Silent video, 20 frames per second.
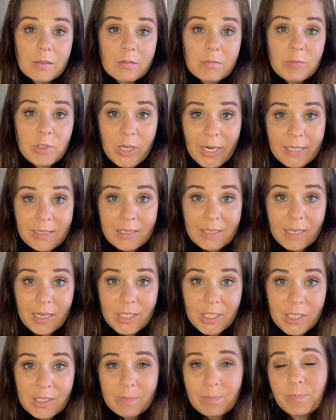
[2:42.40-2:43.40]
train
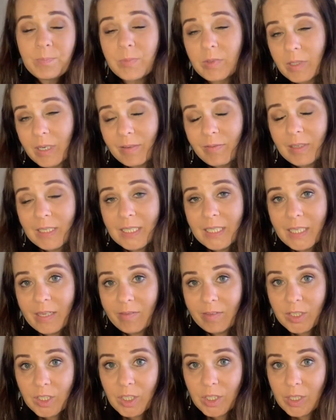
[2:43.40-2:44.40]
station, roughly
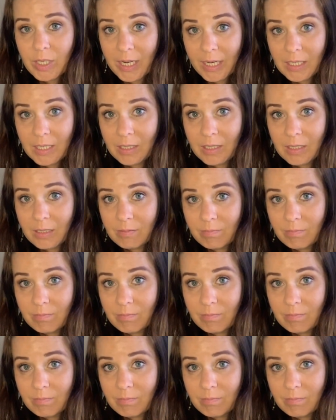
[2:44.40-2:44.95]
70 to 80